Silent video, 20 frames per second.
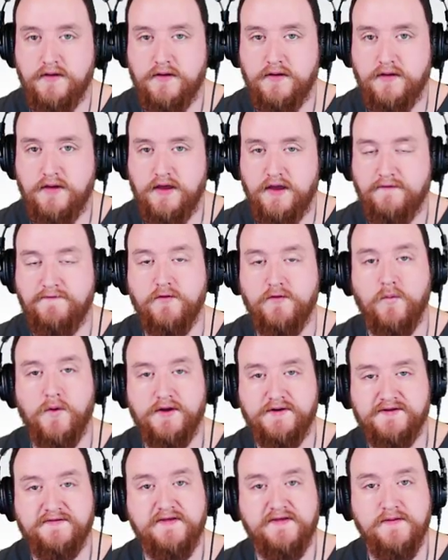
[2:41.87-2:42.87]
If you want
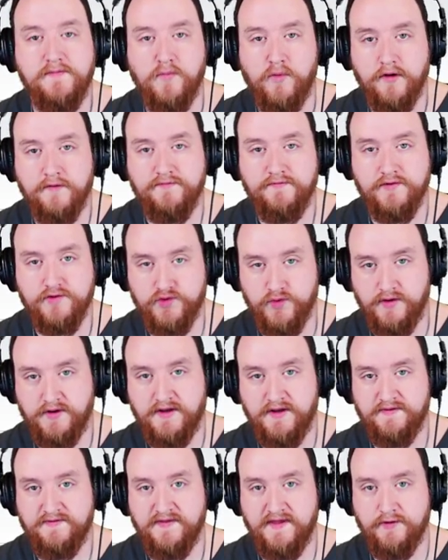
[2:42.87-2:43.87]
to see more of the
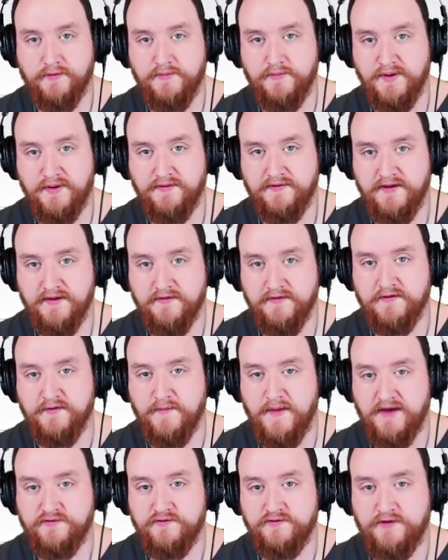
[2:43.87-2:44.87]
shortcuts that are built into
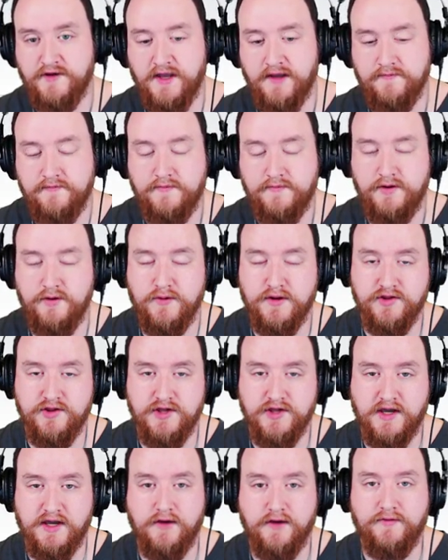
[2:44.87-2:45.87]
Mastercam, you can
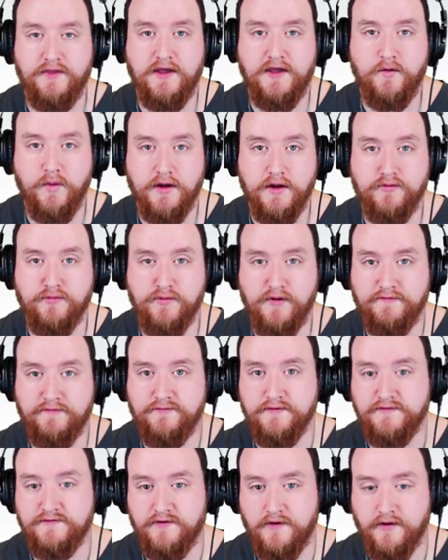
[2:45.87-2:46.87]
check out the Quick
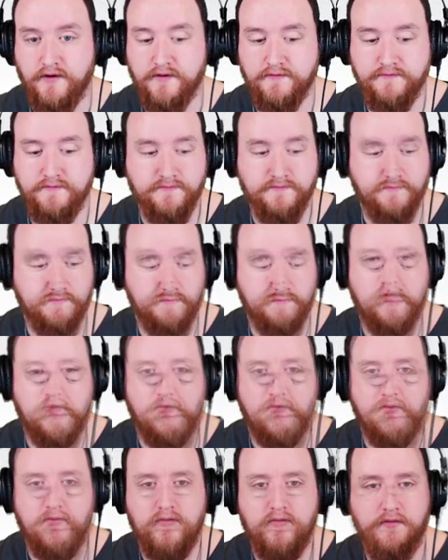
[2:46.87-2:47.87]
Reference Card.
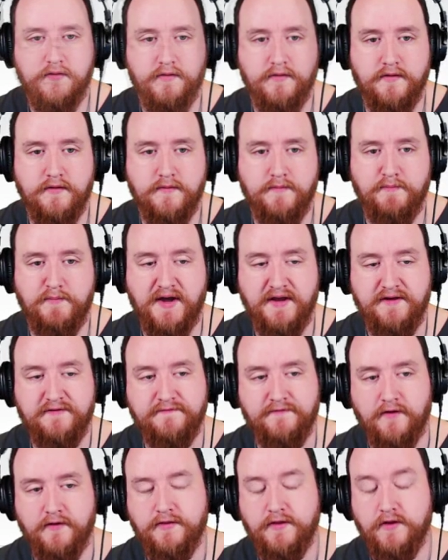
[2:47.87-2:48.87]
By
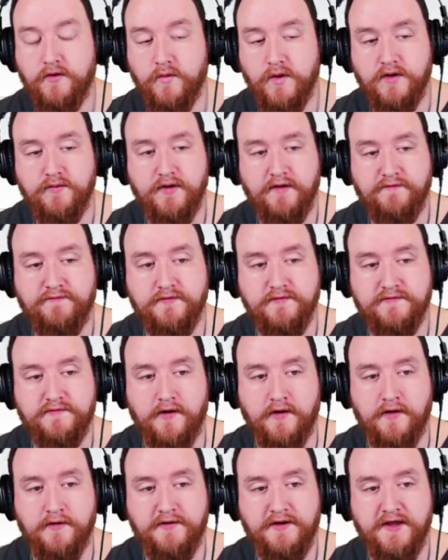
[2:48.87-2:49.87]
default, the Quick Reference
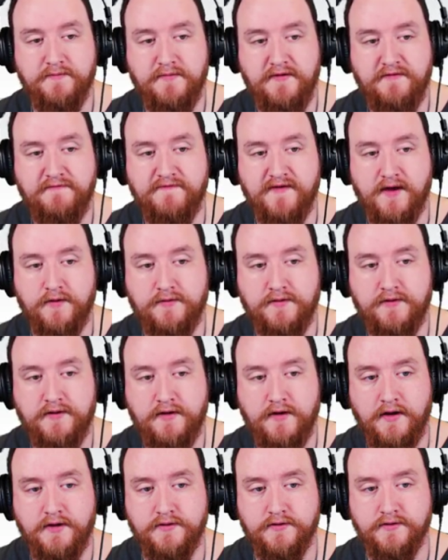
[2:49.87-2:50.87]
Card can be found
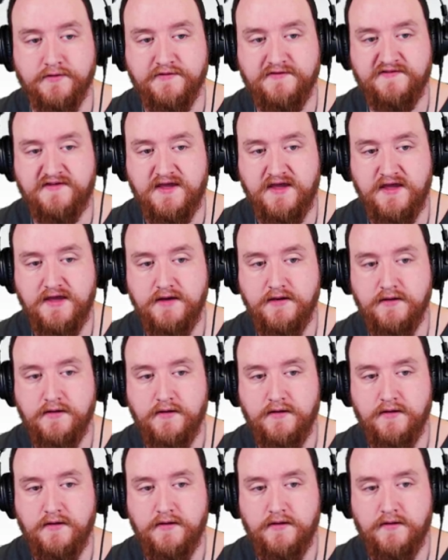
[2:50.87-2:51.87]
under C,
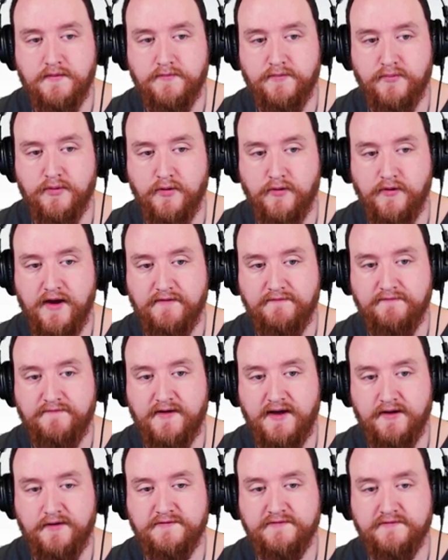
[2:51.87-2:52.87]
Program
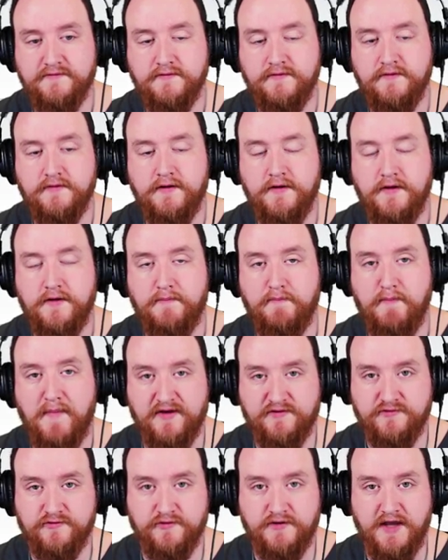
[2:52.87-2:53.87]
Files,
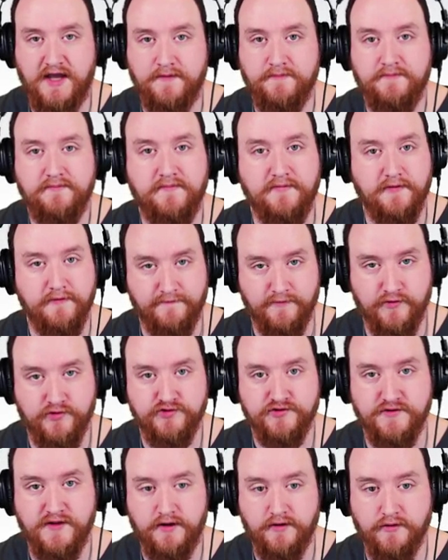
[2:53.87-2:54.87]
Mastercam, the
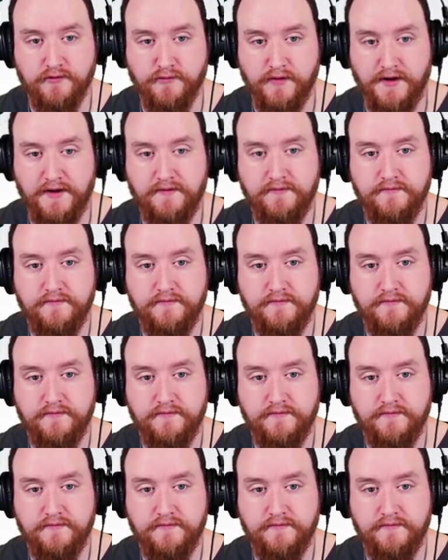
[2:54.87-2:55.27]
version that you're running,